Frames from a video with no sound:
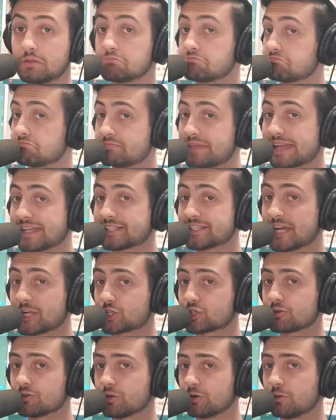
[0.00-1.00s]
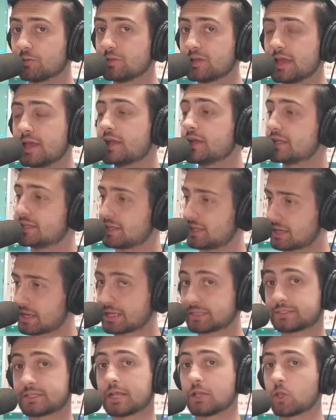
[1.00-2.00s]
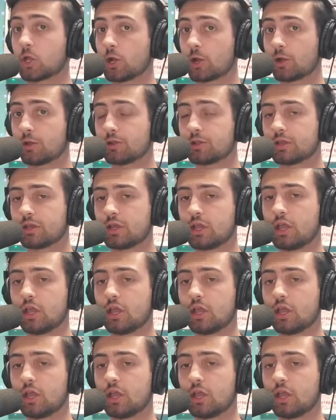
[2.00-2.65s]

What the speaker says: That is not true. And as I learned